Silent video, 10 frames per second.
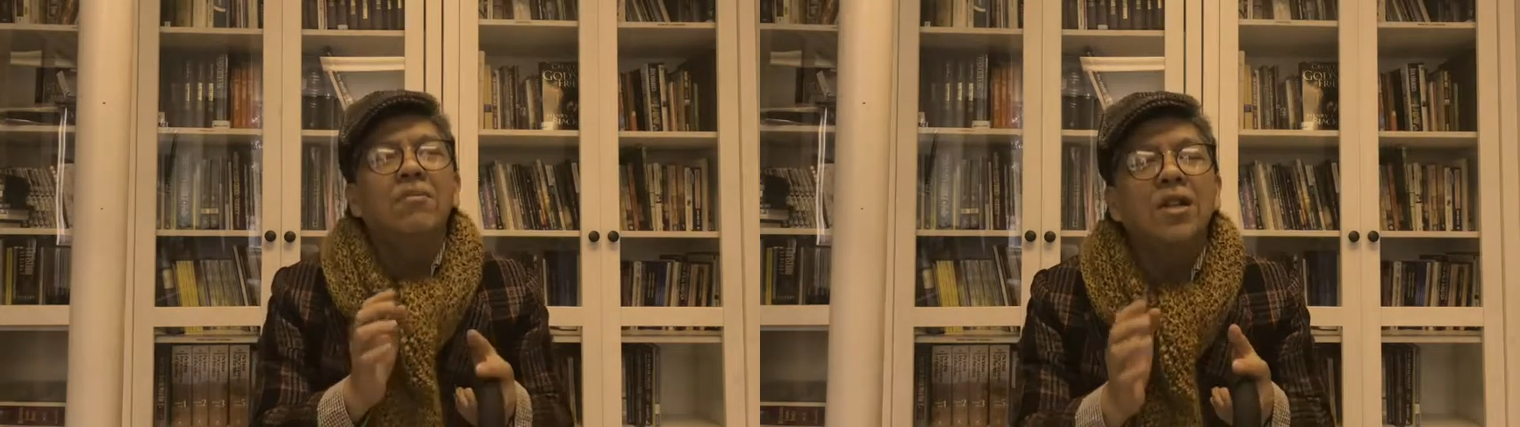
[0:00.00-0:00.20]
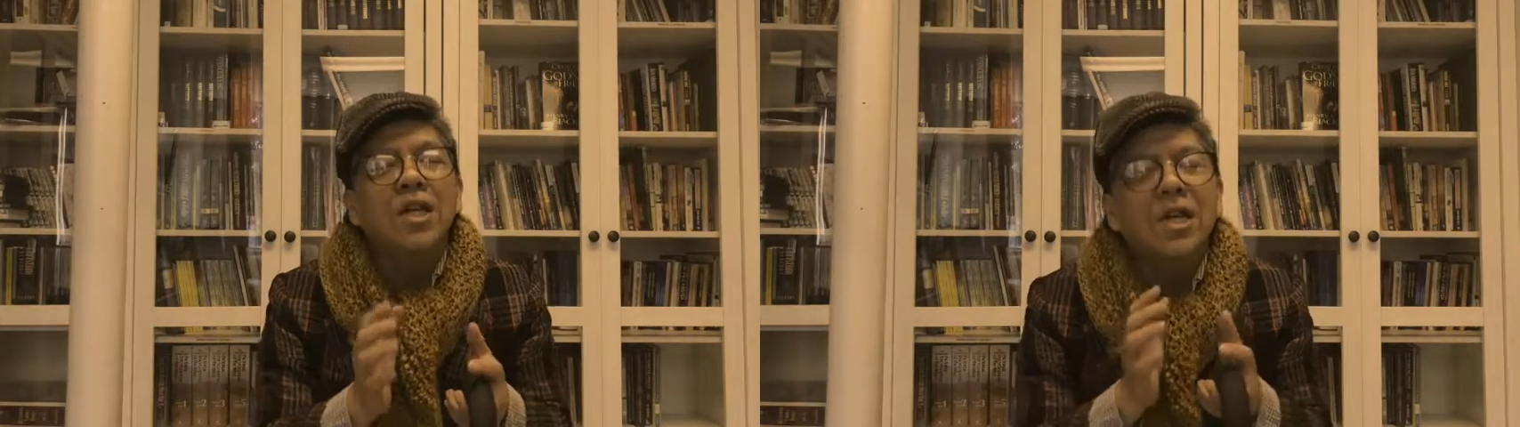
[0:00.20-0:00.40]

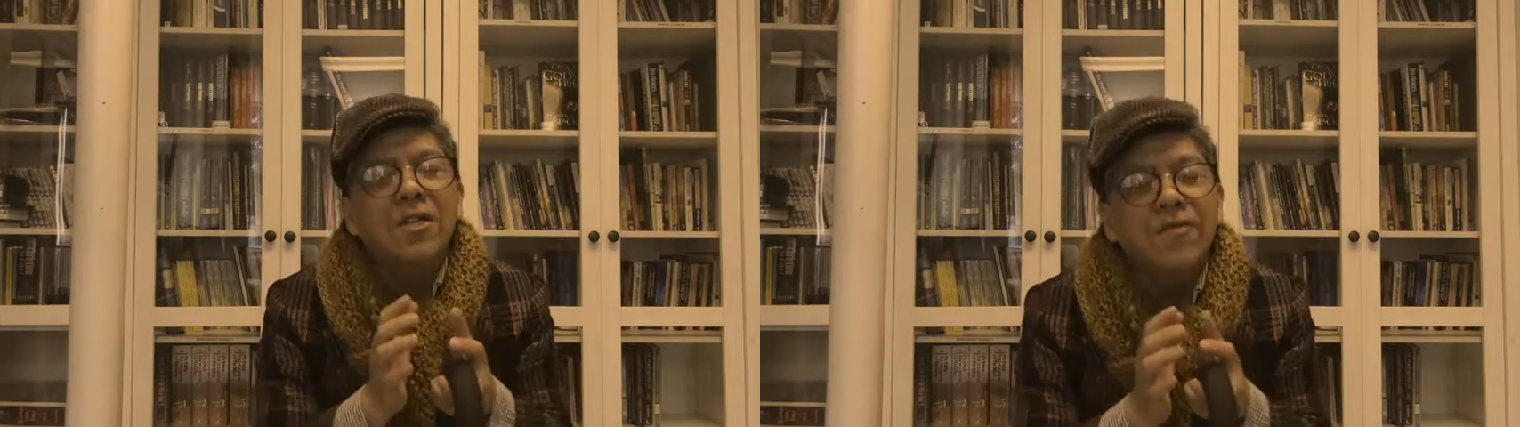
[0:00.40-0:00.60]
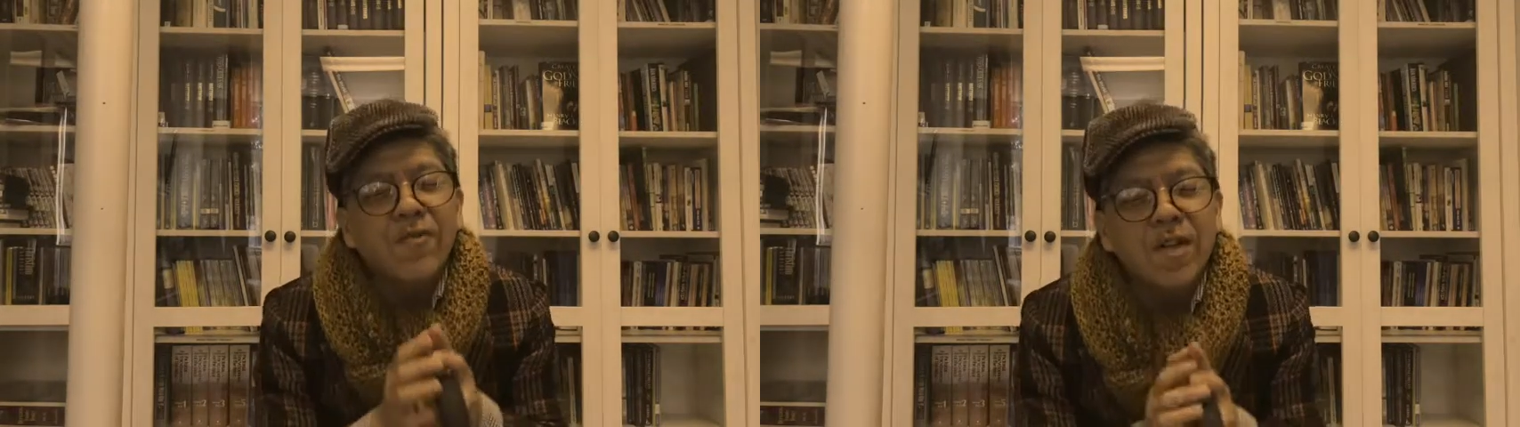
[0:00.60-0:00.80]

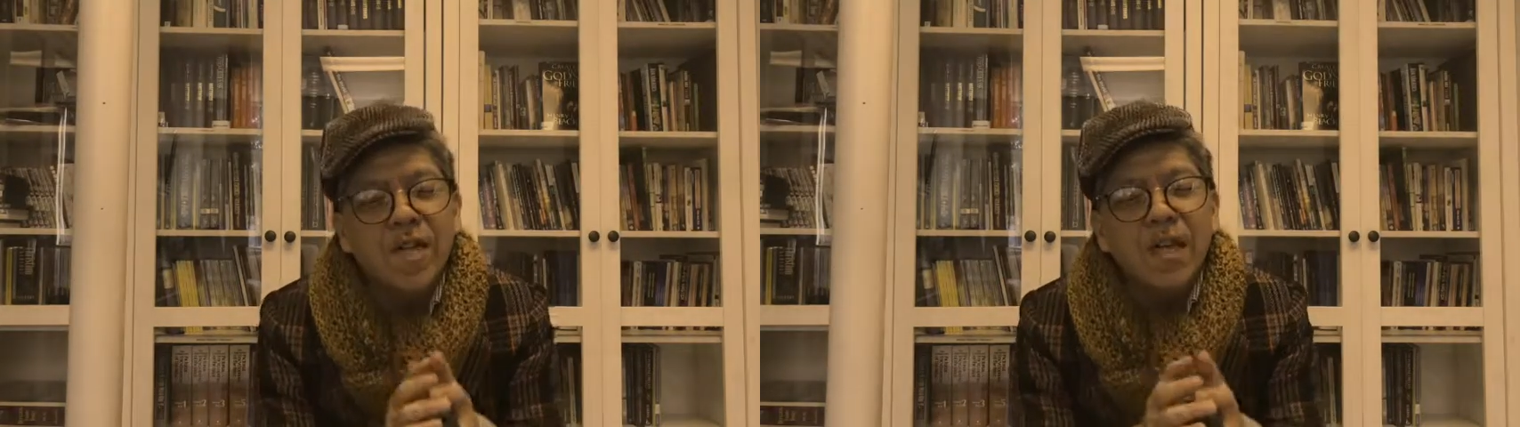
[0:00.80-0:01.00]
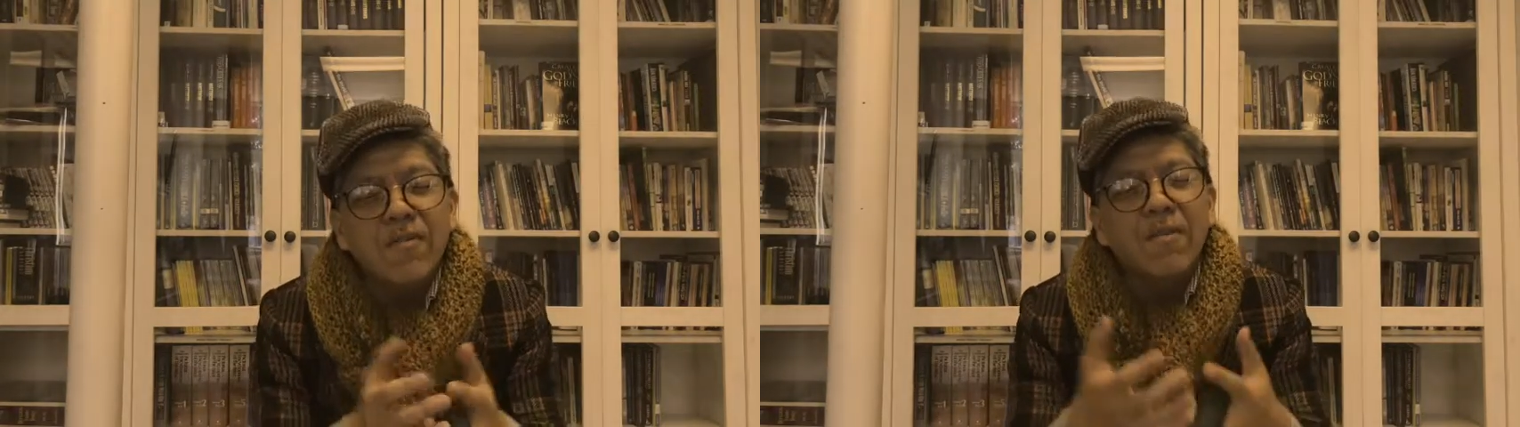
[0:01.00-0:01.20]
please
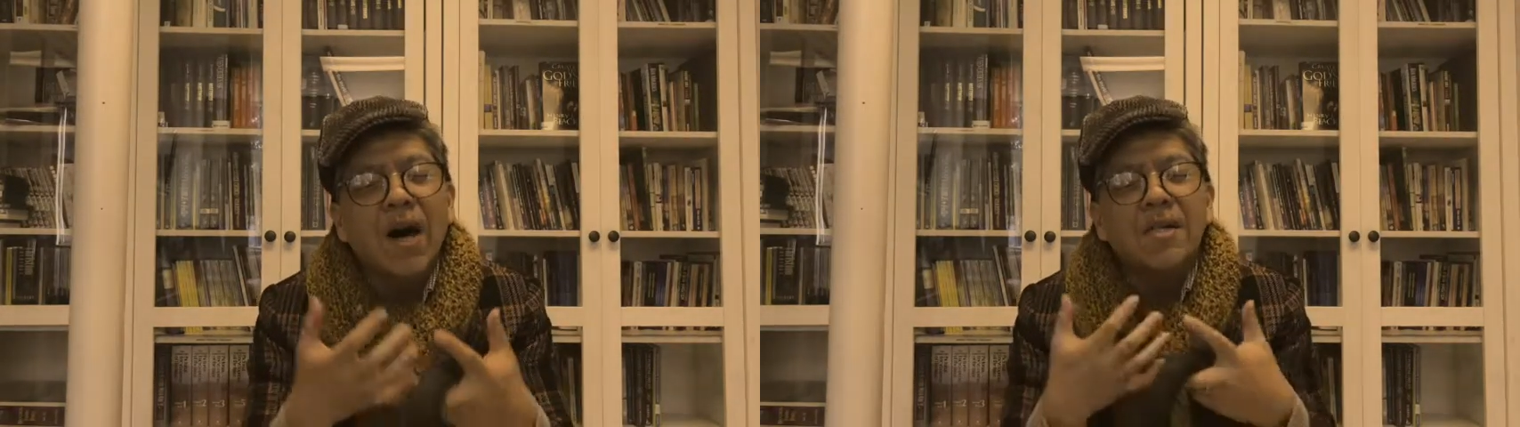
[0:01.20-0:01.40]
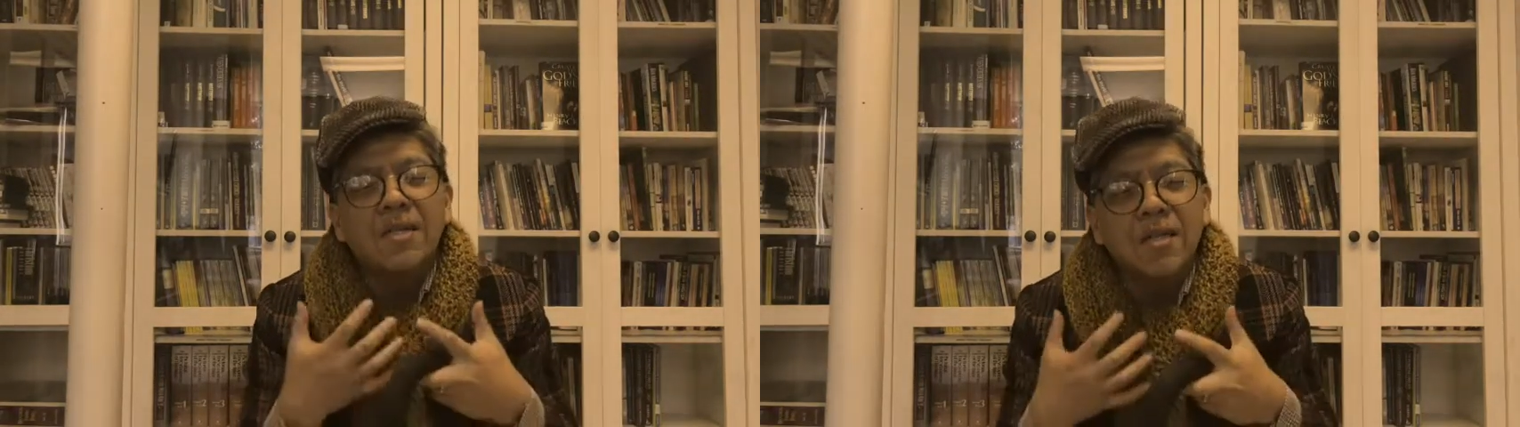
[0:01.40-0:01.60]
forgive
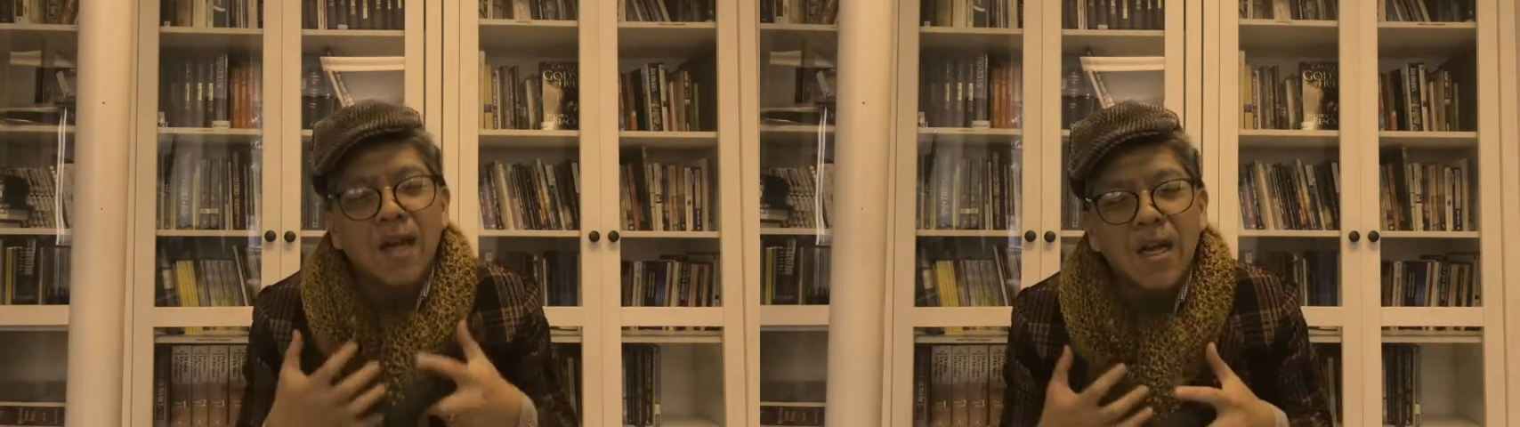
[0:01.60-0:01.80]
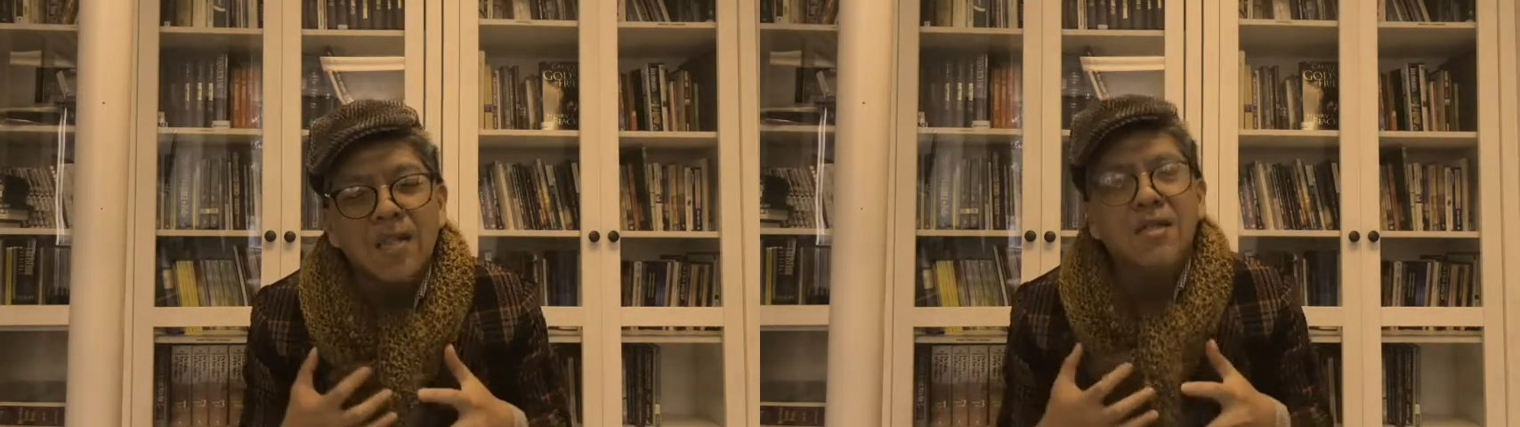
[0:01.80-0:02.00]
my
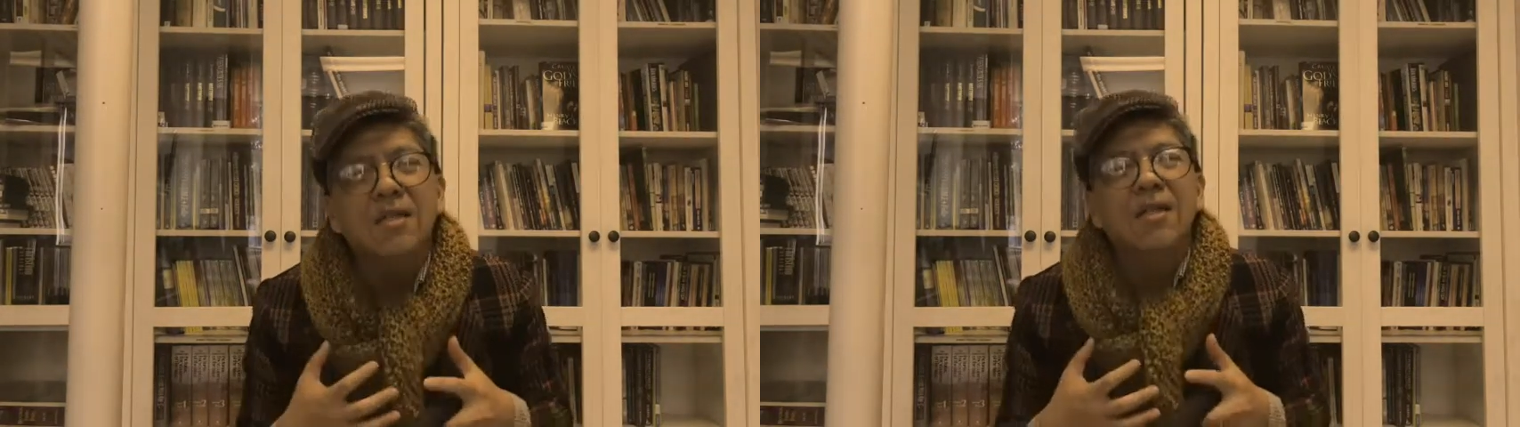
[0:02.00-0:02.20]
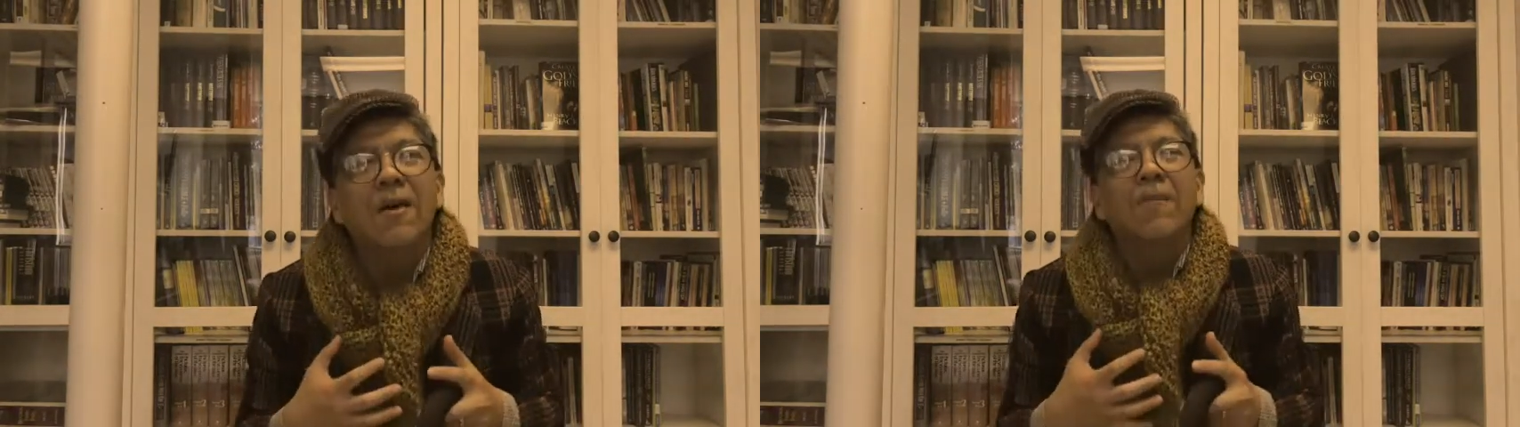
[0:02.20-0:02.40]
sins